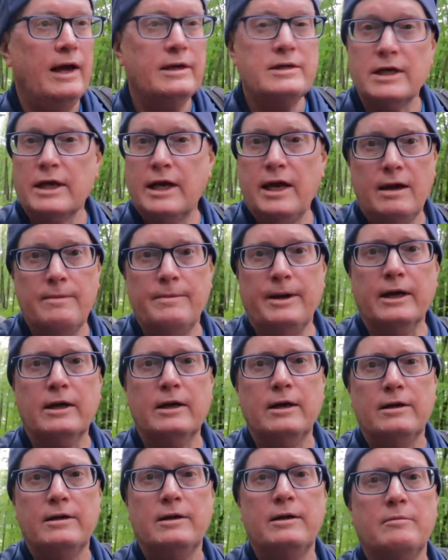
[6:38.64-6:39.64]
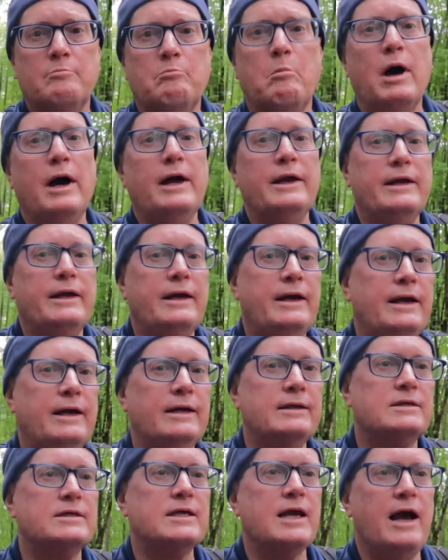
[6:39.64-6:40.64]
a gimmick, but
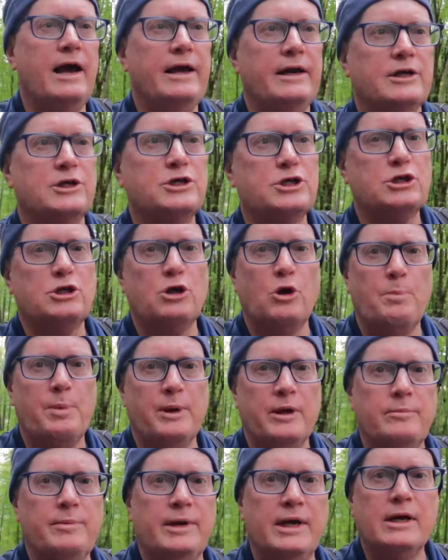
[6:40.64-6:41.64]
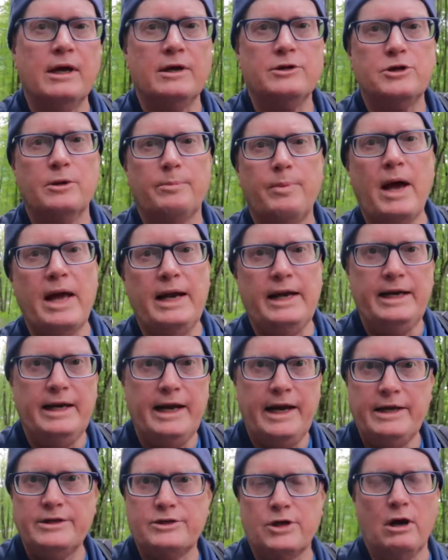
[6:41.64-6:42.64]
it's kind of stupid because your body
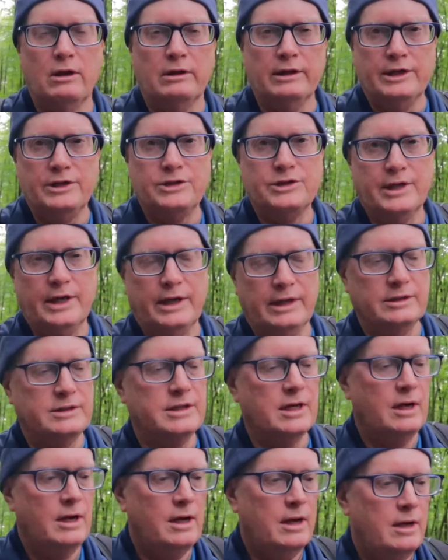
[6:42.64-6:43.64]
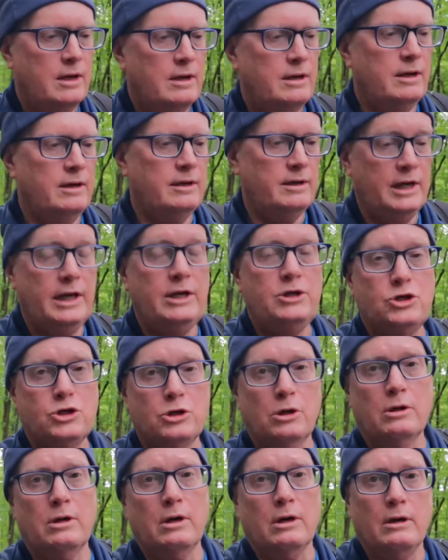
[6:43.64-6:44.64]
needs all these things. It needs
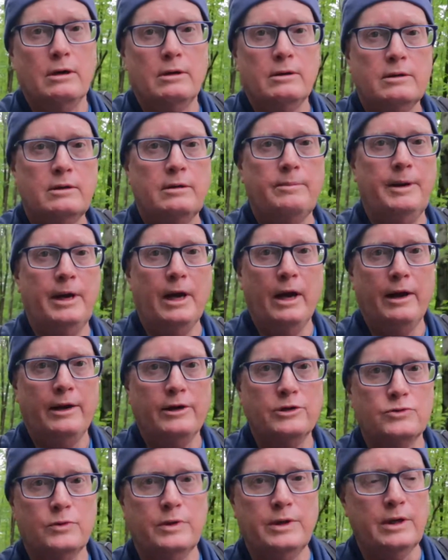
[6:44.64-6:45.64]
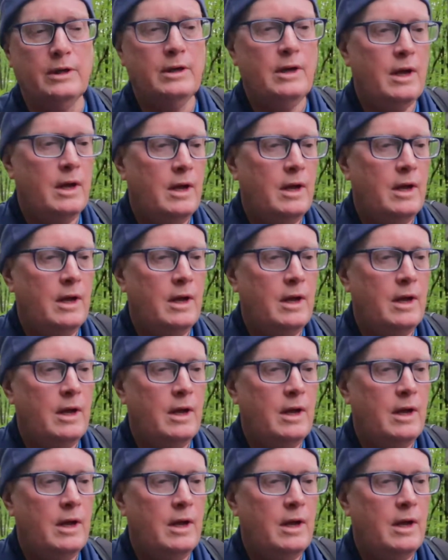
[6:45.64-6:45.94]
sugar, to be honest with you.